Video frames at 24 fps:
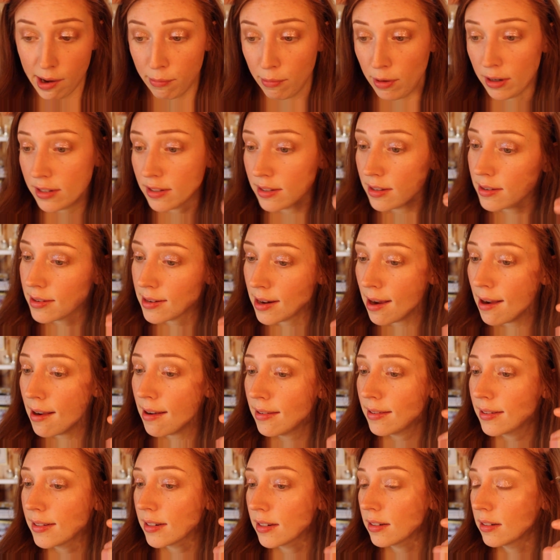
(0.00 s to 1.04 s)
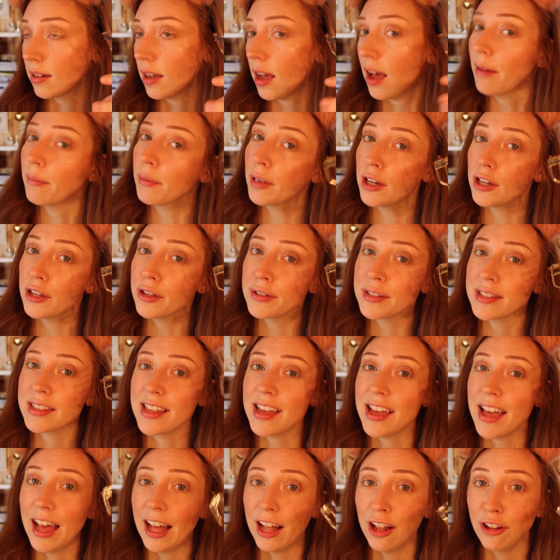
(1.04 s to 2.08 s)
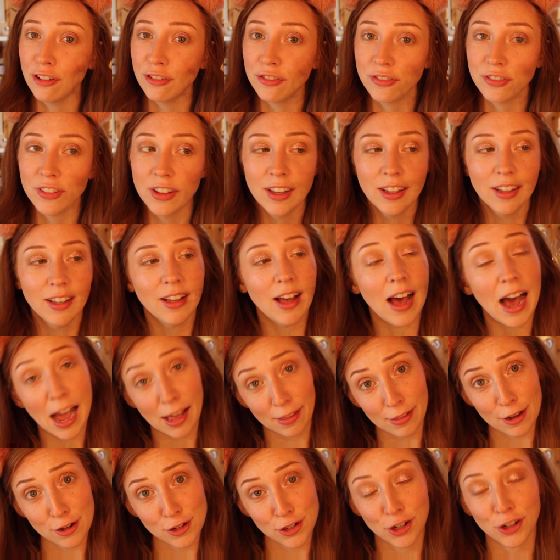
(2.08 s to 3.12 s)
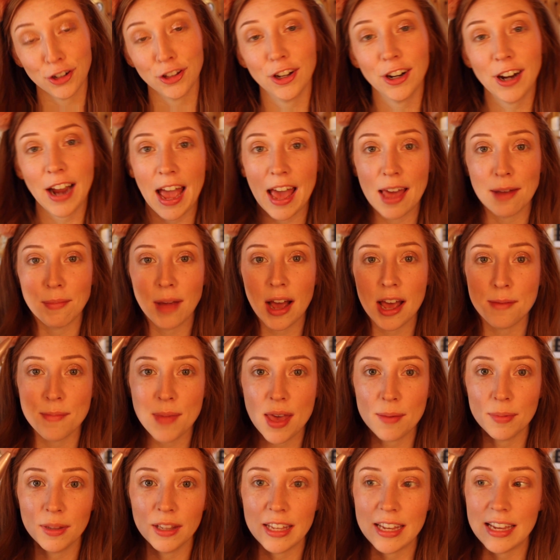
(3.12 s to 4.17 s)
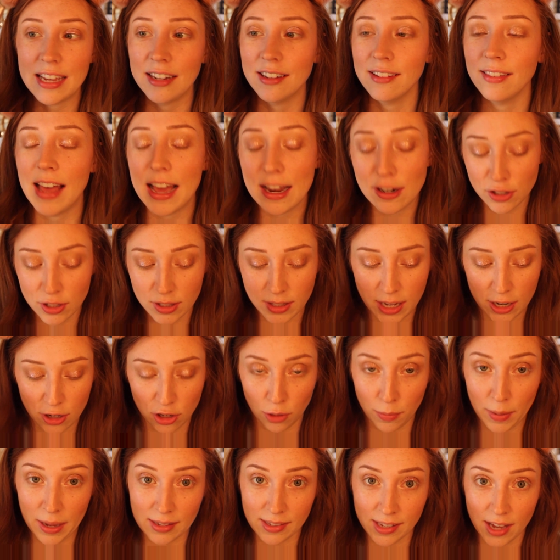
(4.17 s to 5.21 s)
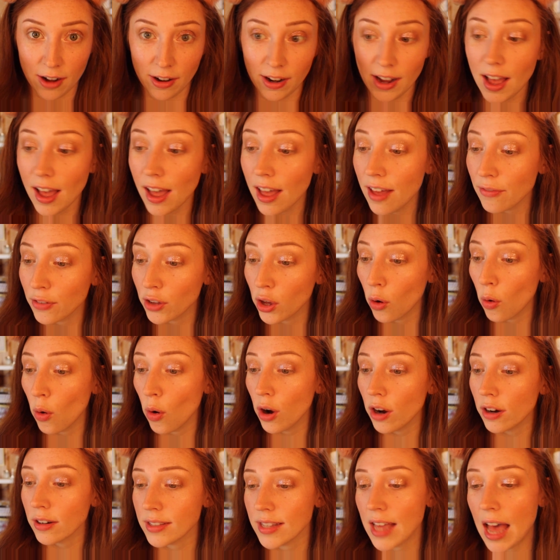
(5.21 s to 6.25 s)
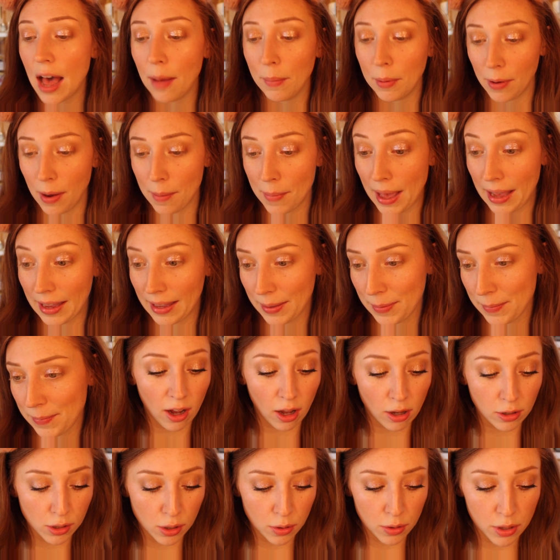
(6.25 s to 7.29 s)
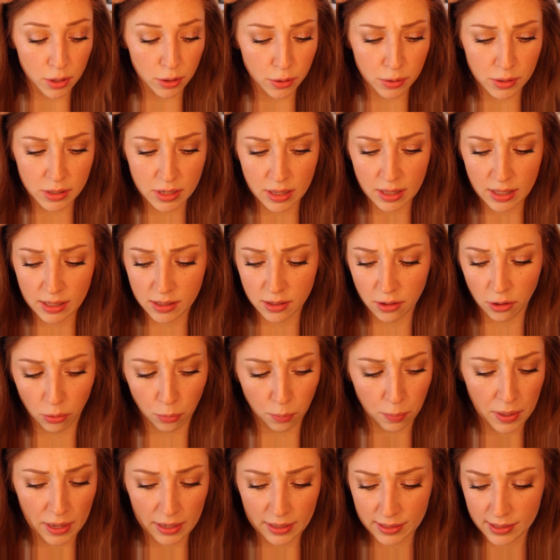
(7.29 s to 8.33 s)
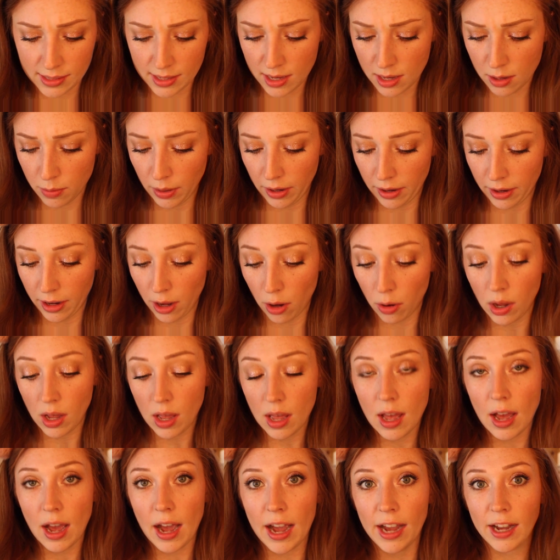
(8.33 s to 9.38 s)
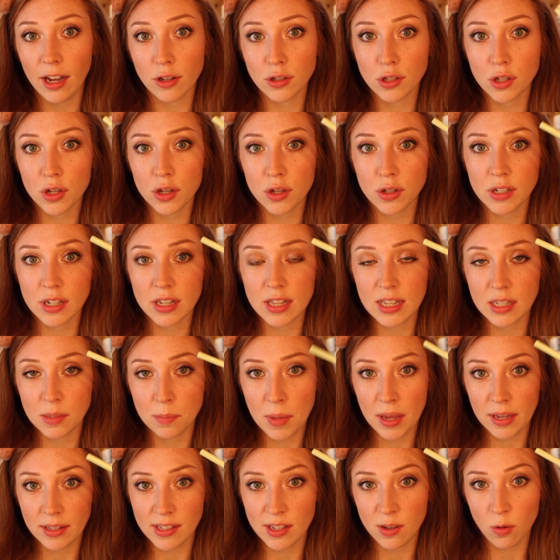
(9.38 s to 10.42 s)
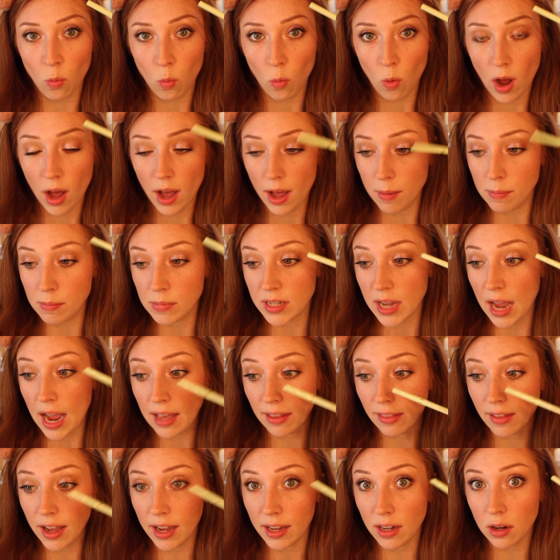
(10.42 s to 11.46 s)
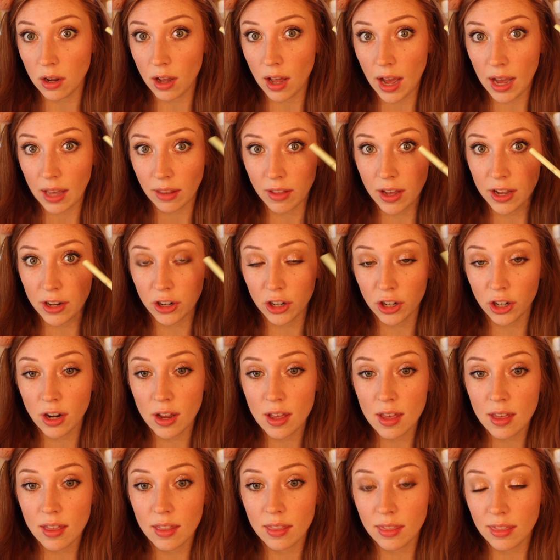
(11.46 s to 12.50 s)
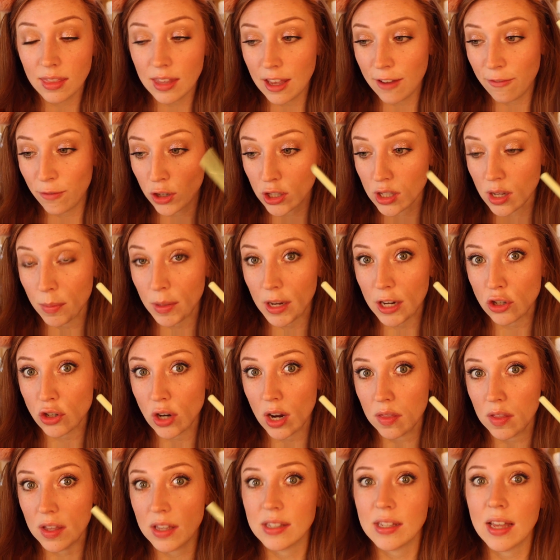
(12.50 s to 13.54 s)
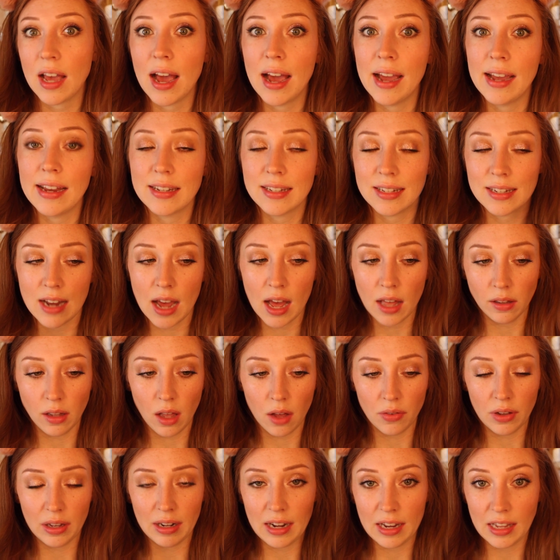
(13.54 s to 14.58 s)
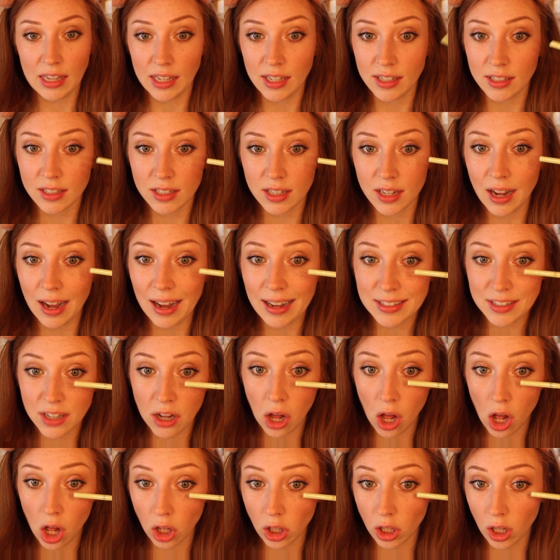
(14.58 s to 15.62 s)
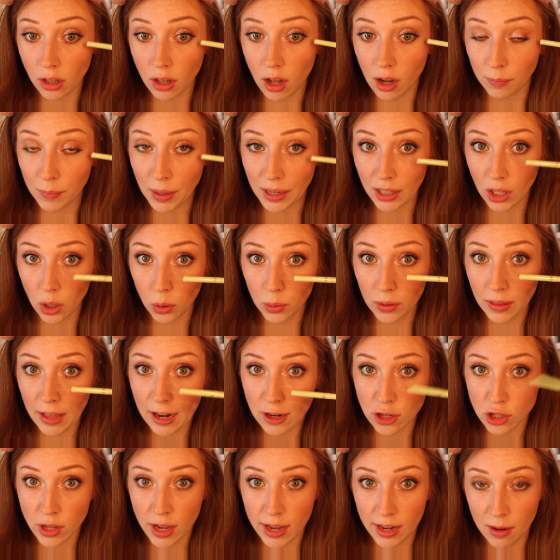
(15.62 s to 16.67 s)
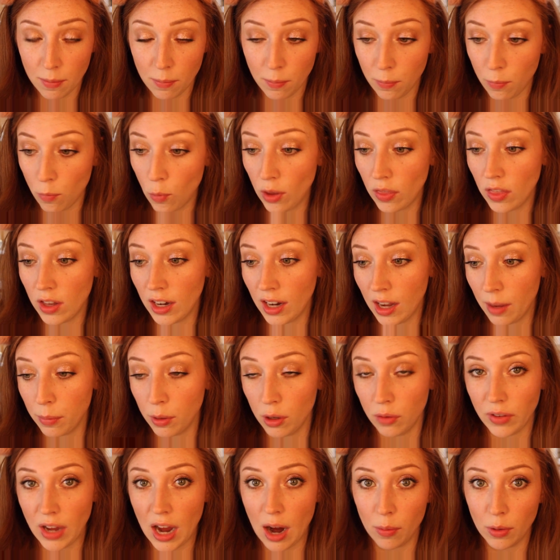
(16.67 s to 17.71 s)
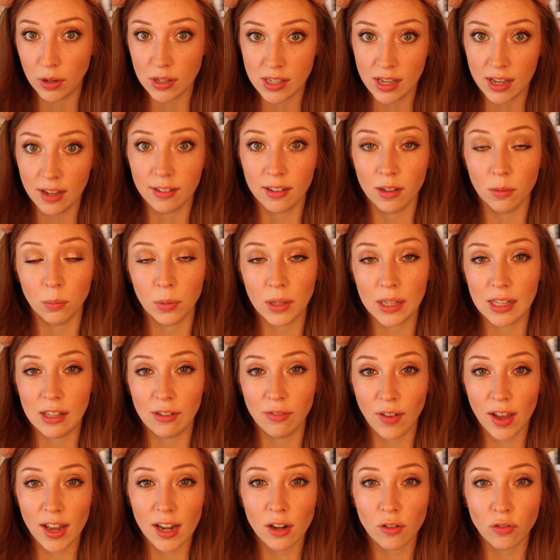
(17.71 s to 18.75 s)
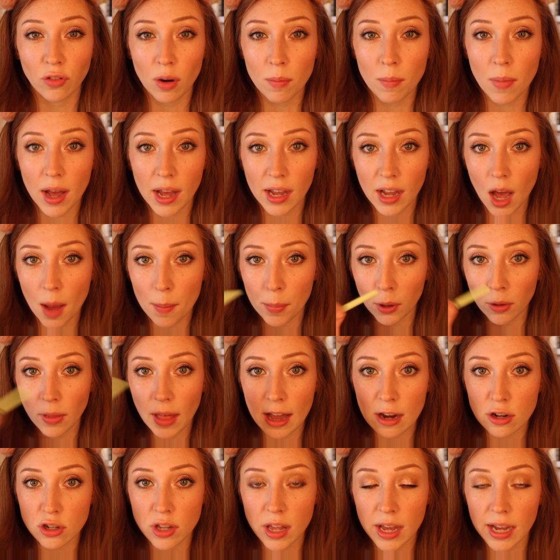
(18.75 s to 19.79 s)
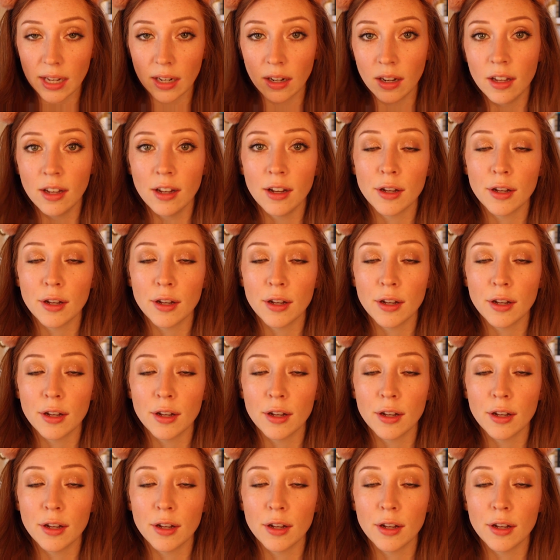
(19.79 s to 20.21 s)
What's this called? I'm going to use the e.l.f. eyelash curler and my Maybelline Lash Sensational mascara, of course. I'll be right back. I also used this little Pixi, where did it go? I also used this Pixi Tightline eyeliner. The first time that I tried this, I did not love it. It got all along my lower lash line, and within a couple of hours it had completely faded from my upper lash line.